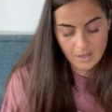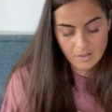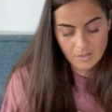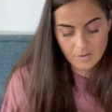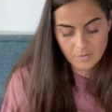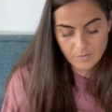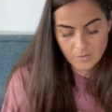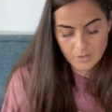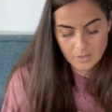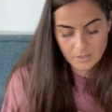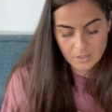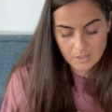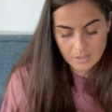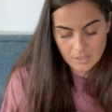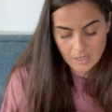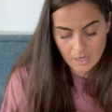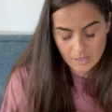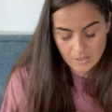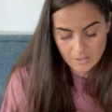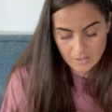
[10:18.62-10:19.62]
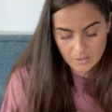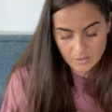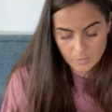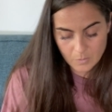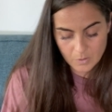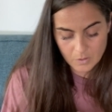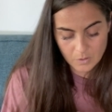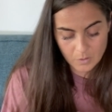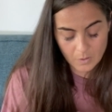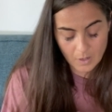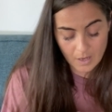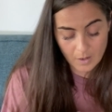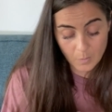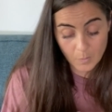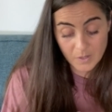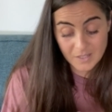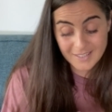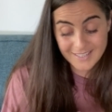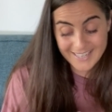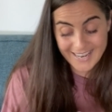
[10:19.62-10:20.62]
The first intentions was to,
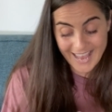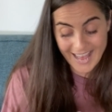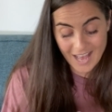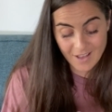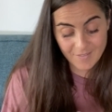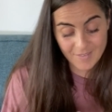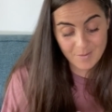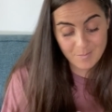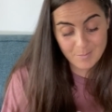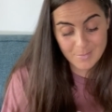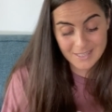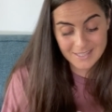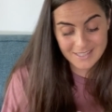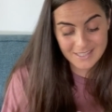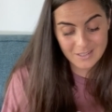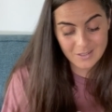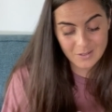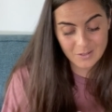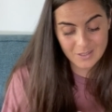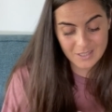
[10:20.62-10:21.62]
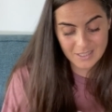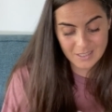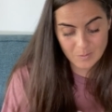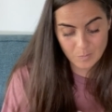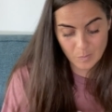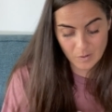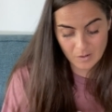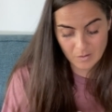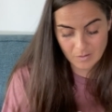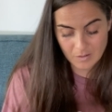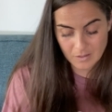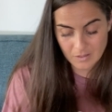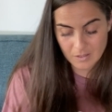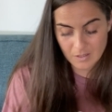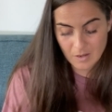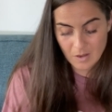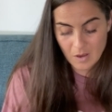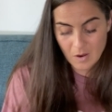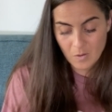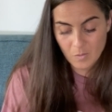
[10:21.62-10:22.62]
was to have a mystical
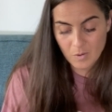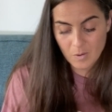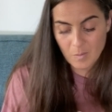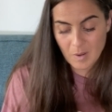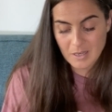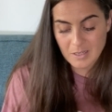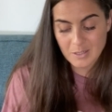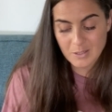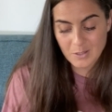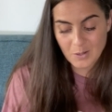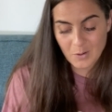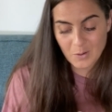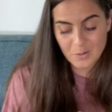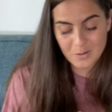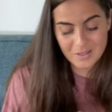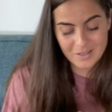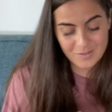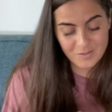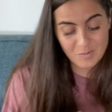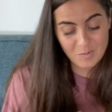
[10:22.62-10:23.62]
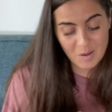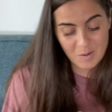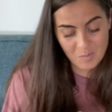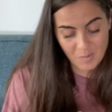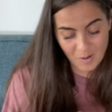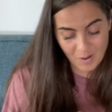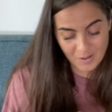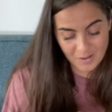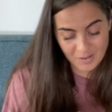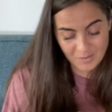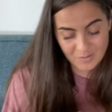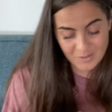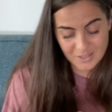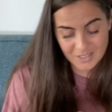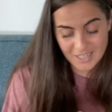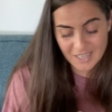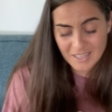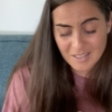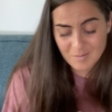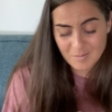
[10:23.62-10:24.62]
experience where my soul leaves my body for
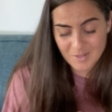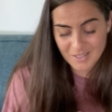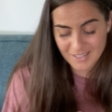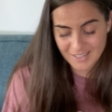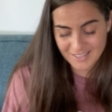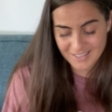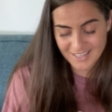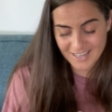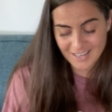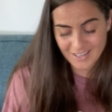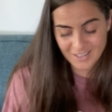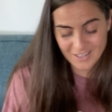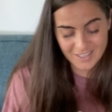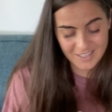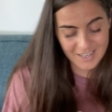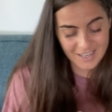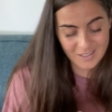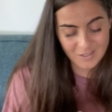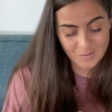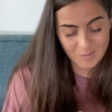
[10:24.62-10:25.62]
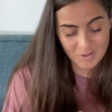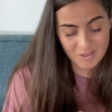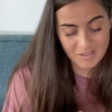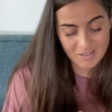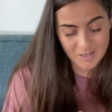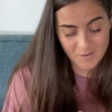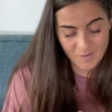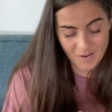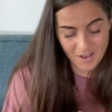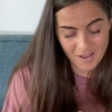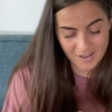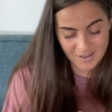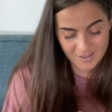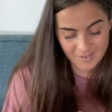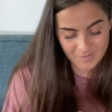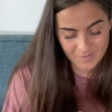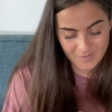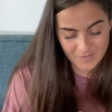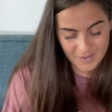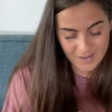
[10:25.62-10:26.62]
10 minutes and connect with the divine.
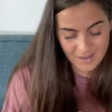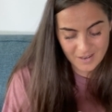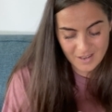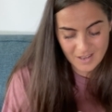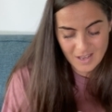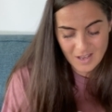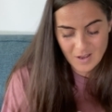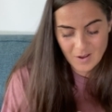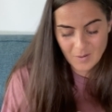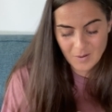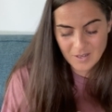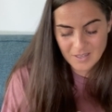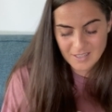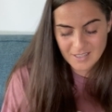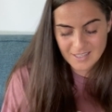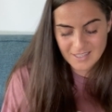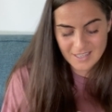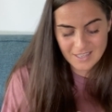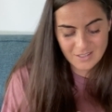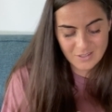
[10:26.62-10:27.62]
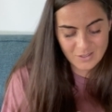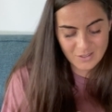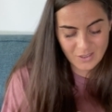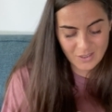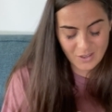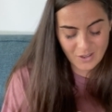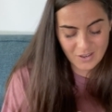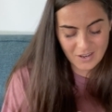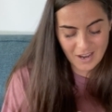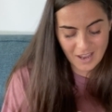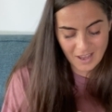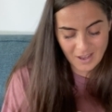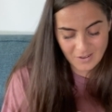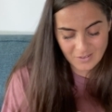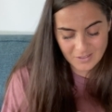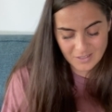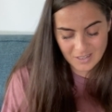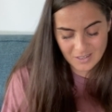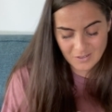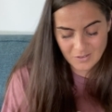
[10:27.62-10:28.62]
While you send your thought
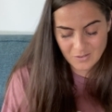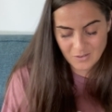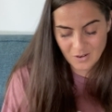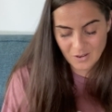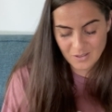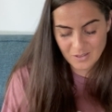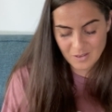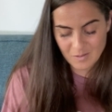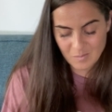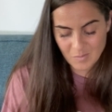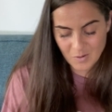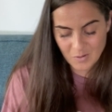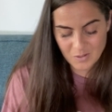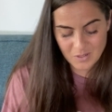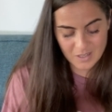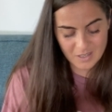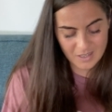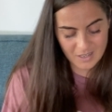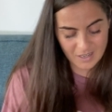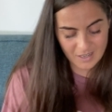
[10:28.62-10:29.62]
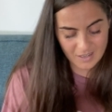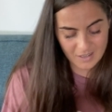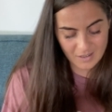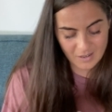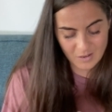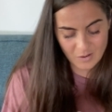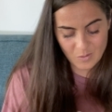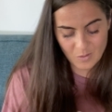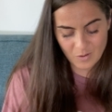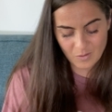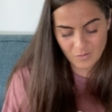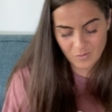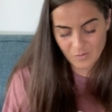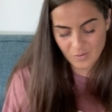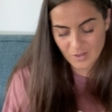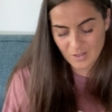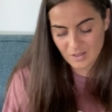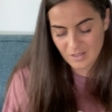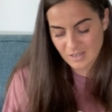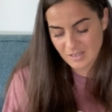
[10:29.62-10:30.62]
out and draw the emotion in, you are
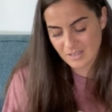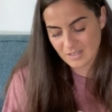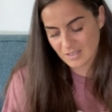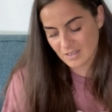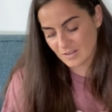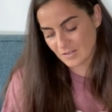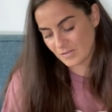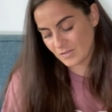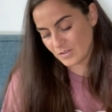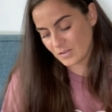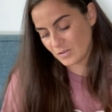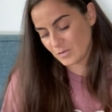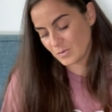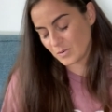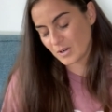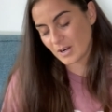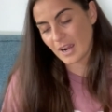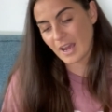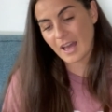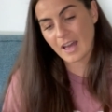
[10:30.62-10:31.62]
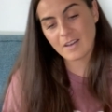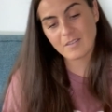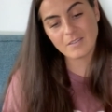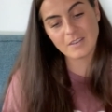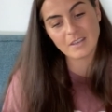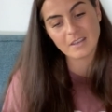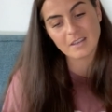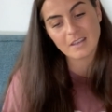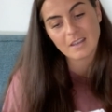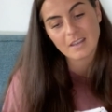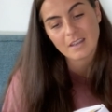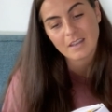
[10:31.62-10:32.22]
feeling as if you were having